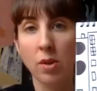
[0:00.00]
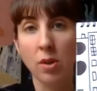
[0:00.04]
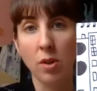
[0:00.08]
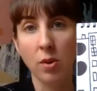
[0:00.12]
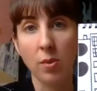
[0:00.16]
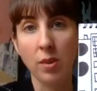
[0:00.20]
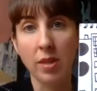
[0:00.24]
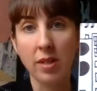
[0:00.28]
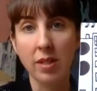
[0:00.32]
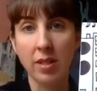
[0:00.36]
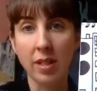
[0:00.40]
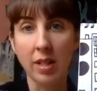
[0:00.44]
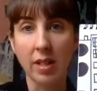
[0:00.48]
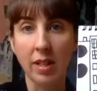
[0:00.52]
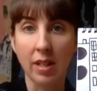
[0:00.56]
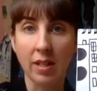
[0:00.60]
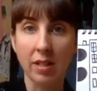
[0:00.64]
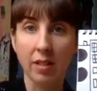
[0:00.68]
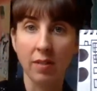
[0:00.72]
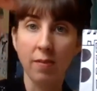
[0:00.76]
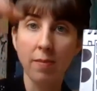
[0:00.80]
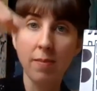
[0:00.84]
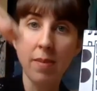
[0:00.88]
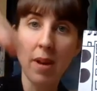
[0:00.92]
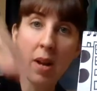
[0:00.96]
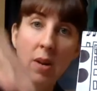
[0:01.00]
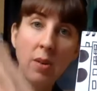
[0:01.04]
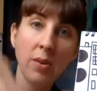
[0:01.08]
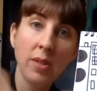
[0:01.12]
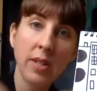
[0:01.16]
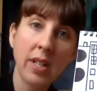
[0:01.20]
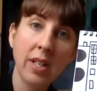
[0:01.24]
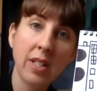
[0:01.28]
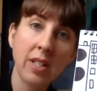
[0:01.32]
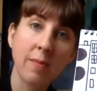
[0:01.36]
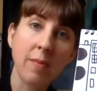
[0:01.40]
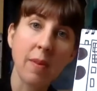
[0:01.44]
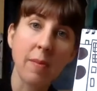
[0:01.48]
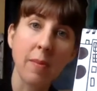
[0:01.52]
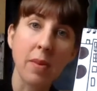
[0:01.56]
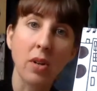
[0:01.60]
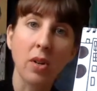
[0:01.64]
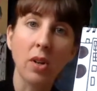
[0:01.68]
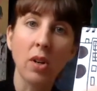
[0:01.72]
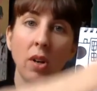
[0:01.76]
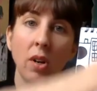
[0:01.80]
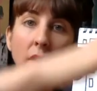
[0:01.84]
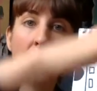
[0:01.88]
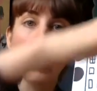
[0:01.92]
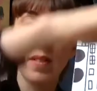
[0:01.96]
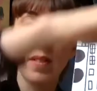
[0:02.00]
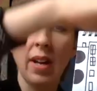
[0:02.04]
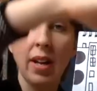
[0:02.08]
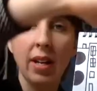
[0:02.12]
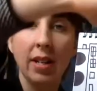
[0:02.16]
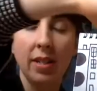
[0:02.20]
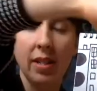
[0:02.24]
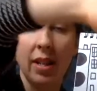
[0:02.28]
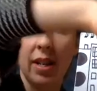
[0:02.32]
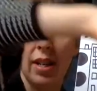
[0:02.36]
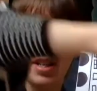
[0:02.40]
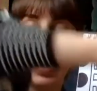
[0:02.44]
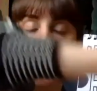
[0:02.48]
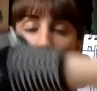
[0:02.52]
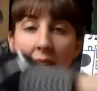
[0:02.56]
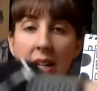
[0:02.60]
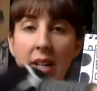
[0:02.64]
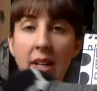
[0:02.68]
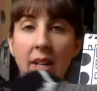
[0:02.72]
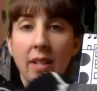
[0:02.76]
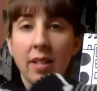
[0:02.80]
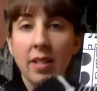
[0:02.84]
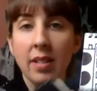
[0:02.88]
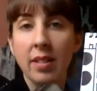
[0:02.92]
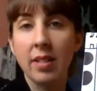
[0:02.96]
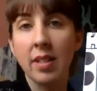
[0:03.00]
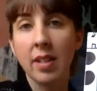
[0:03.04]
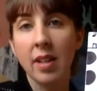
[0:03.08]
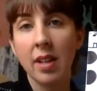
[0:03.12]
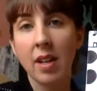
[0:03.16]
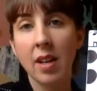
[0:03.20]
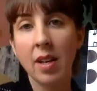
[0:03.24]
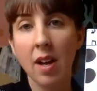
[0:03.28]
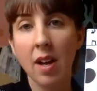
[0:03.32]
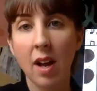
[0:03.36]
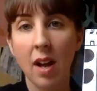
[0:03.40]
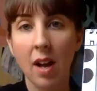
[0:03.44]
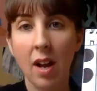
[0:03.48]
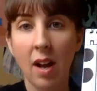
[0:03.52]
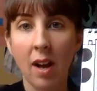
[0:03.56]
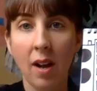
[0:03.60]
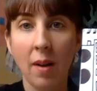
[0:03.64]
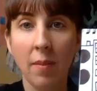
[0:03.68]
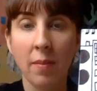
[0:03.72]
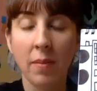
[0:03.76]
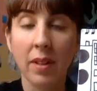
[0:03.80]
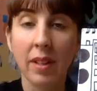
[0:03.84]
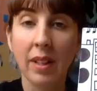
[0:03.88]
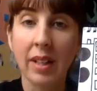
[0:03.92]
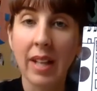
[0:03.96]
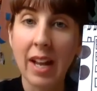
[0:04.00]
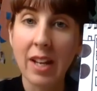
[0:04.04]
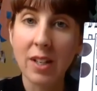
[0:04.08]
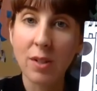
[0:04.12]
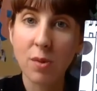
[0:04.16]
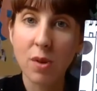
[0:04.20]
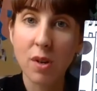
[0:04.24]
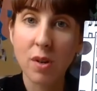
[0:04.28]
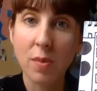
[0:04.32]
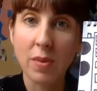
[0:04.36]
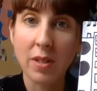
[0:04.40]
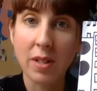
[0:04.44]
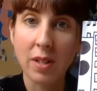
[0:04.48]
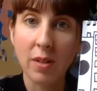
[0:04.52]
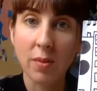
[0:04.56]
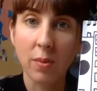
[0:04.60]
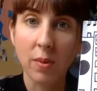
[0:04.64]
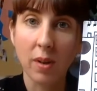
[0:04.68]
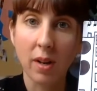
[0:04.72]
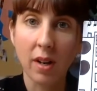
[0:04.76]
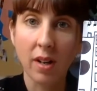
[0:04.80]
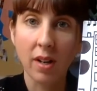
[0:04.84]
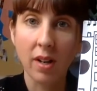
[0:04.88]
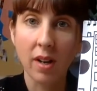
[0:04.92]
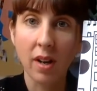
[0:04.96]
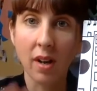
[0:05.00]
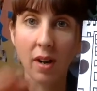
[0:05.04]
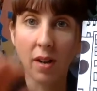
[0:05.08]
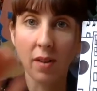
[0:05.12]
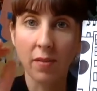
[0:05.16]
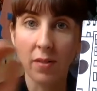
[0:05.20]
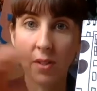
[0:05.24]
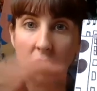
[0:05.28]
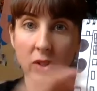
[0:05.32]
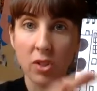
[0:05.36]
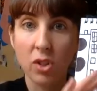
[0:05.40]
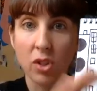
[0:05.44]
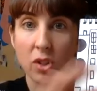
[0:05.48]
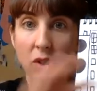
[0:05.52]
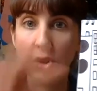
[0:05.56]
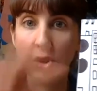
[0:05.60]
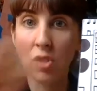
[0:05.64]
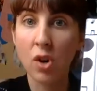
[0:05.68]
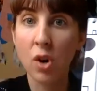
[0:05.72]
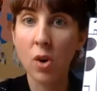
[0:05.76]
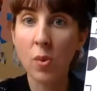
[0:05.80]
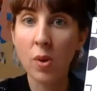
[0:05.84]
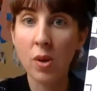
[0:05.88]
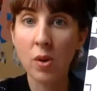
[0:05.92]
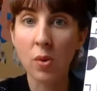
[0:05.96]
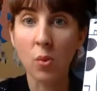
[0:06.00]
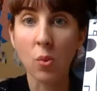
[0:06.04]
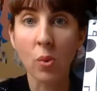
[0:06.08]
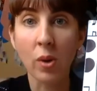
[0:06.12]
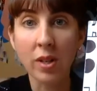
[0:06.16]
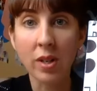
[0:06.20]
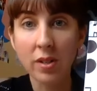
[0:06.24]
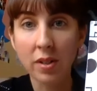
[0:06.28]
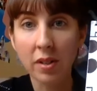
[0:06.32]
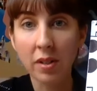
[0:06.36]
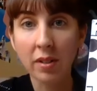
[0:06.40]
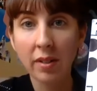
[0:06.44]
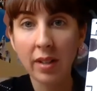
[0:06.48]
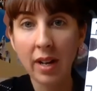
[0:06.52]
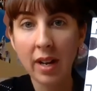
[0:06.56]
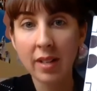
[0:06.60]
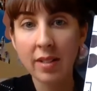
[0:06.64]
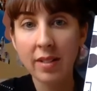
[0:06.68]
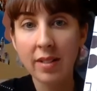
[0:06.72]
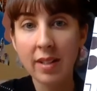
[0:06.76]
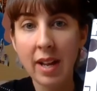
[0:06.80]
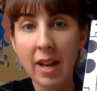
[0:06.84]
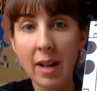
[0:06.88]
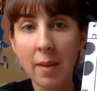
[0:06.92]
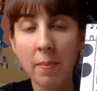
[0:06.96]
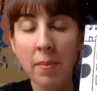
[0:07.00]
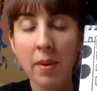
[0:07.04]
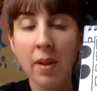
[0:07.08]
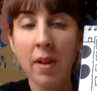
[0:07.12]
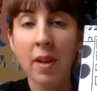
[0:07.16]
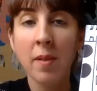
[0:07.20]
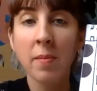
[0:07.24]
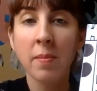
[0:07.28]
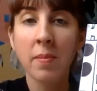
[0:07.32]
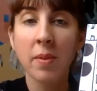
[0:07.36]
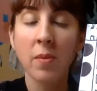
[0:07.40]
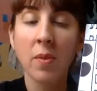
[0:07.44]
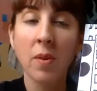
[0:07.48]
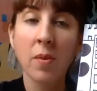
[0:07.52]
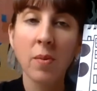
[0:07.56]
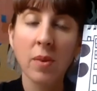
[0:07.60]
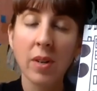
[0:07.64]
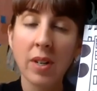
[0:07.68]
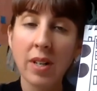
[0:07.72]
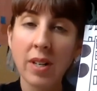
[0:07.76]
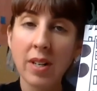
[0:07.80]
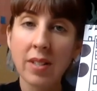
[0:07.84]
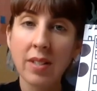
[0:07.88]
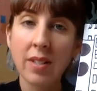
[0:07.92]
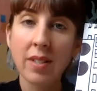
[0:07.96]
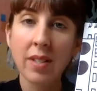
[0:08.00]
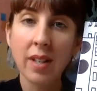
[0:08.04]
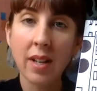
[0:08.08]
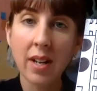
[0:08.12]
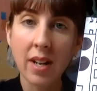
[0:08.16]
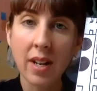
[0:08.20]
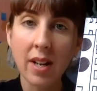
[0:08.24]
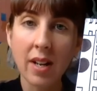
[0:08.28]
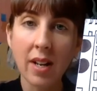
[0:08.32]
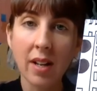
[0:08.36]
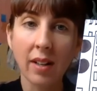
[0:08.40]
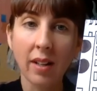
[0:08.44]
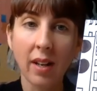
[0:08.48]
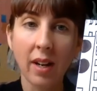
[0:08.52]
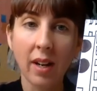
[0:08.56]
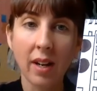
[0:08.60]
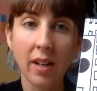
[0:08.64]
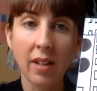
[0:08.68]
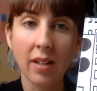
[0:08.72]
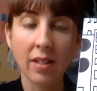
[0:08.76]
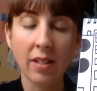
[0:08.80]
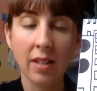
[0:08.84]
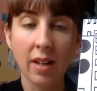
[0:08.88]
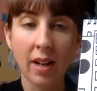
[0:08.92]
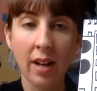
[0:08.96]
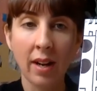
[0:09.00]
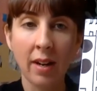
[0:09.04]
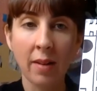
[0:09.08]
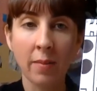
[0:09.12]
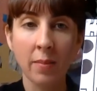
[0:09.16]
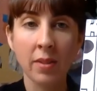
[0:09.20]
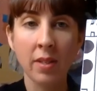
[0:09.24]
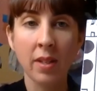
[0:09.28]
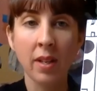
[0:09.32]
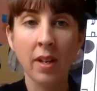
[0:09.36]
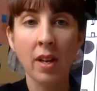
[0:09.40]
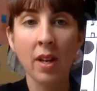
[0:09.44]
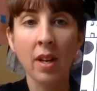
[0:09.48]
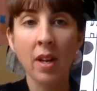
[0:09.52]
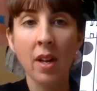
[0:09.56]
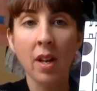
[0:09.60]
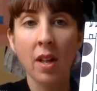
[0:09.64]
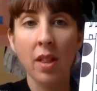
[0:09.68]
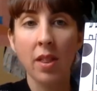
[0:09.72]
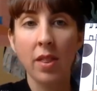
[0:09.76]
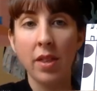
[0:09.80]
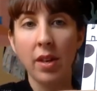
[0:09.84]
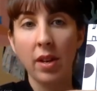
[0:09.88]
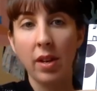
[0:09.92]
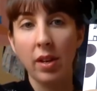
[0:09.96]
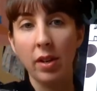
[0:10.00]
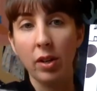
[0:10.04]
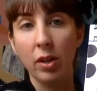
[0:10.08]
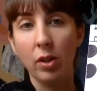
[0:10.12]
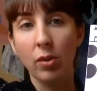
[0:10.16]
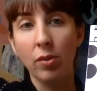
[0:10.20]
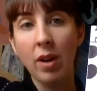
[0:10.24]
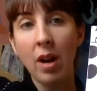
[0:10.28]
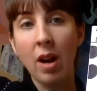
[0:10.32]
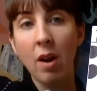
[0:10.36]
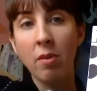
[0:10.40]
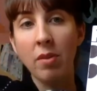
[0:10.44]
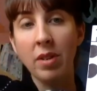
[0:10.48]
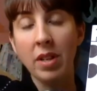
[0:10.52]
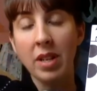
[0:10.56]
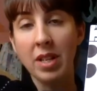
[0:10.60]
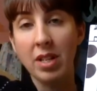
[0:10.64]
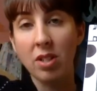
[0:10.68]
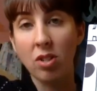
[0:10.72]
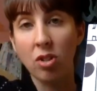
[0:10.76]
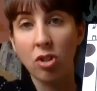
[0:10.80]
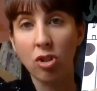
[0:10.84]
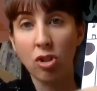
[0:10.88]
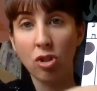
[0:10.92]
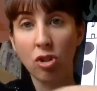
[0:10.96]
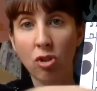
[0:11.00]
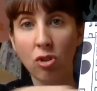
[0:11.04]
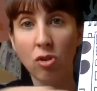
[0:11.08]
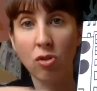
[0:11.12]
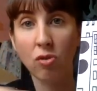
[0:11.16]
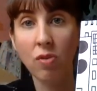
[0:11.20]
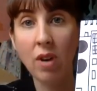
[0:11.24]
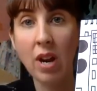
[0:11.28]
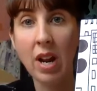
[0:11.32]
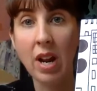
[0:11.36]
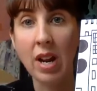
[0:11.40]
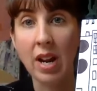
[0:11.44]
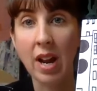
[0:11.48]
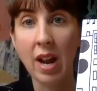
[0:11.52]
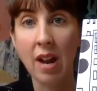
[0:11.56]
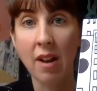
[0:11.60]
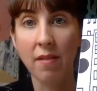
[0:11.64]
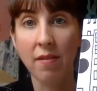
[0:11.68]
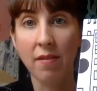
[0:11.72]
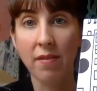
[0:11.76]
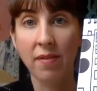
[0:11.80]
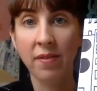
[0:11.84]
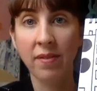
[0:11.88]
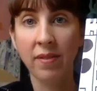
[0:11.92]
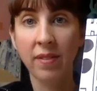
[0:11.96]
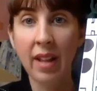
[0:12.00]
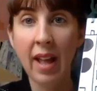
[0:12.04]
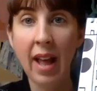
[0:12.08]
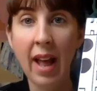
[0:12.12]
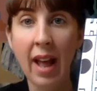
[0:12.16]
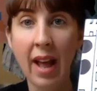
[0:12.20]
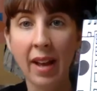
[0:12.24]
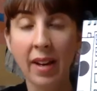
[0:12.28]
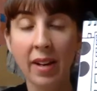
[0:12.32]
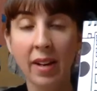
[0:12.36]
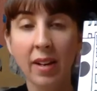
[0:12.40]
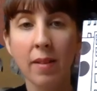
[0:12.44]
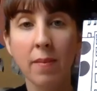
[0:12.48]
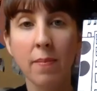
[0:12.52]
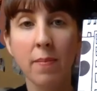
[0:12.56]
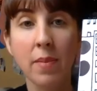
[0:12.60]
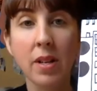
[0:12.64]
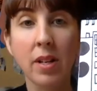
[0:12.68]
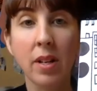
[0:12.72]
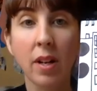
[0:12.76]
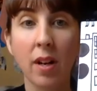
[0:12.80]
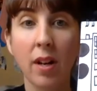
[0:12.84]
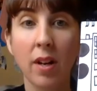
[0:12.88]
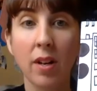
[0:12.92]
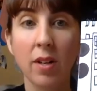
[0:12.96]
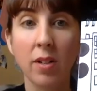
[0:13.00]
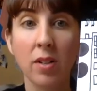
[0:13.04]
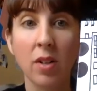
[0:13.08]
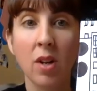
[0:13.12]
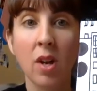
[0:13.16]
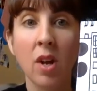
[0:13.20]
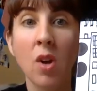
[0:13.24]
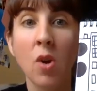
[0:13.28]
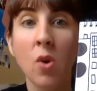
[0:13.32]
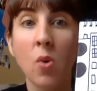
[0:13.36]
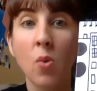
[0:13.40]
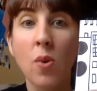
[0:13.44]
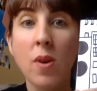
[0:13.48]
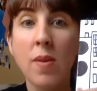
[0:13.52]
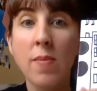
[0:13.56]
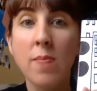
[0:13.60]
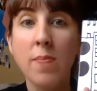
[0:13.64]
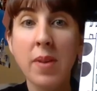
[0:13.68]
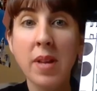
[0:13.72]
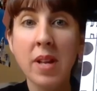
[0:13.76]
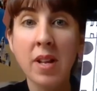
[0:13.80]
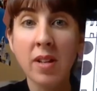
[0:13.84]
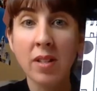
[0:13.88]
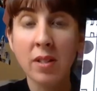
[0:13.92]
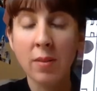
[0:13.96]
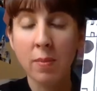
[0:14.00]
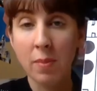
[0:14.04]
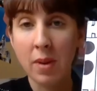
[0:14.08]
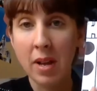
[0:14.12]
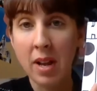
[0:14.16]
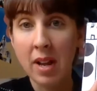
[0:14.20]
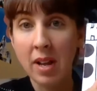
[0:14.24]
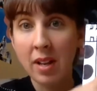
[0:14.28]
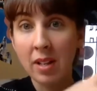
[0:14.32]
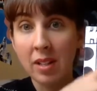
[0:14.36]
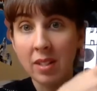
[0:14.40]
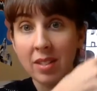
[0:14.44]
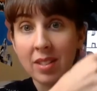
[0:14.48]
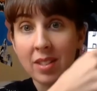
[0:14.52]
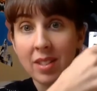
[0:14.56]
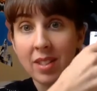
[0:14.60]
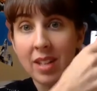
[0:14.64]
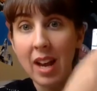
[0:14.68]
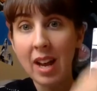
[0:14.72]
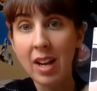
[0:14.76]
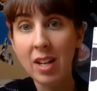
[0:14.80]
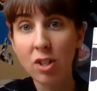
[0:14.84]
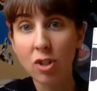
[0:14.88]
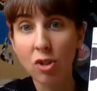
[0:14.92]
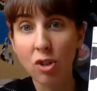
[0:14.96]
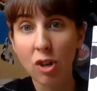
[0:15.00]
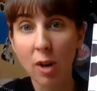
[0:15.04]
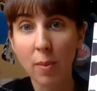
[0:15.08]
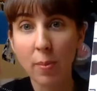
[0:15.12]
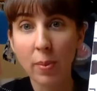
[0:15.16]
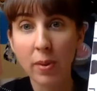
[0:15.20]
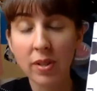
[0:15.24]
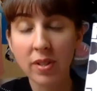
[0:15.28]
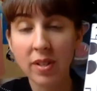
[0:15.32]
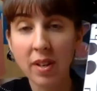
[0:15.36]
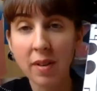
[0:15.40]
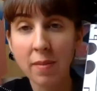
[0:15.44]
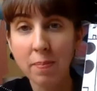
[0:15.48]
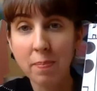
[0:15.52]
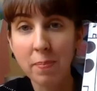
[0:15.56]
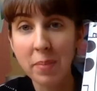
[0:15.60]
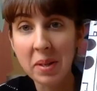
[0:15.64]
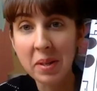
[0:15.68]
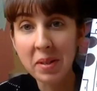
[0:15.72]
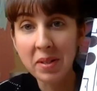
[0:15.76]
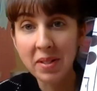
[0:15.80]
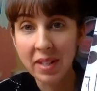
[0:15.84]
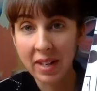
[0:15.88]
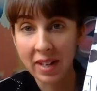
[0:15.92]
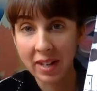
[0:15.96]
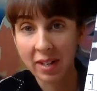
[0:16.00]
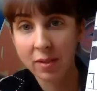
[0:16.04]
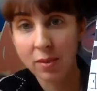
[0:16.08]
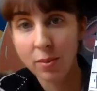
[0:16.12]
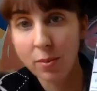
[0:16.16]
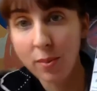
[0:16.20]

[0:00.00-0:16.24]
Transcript: we see lots of mountains and maybe curved lines like this. Last week we did one of a snowy winter landscape, but when we're in a city, a lot of the times the ground is straight and flat because we build big skyscrapers and buildings,